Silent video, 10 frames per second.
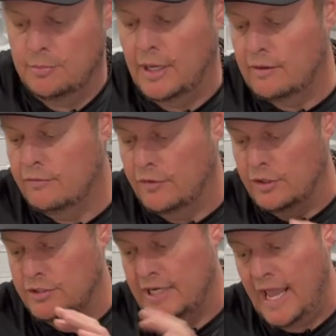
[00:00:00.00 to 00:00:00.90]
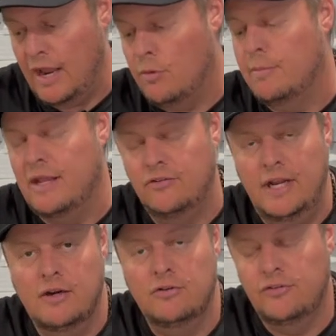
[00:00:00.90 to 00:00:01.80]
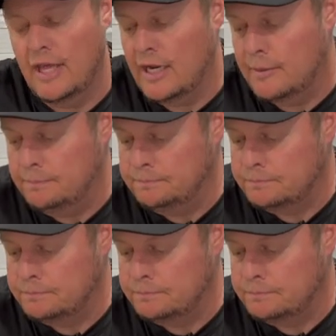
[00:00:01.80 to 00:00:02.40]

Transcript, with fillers: But for today with my standard setup,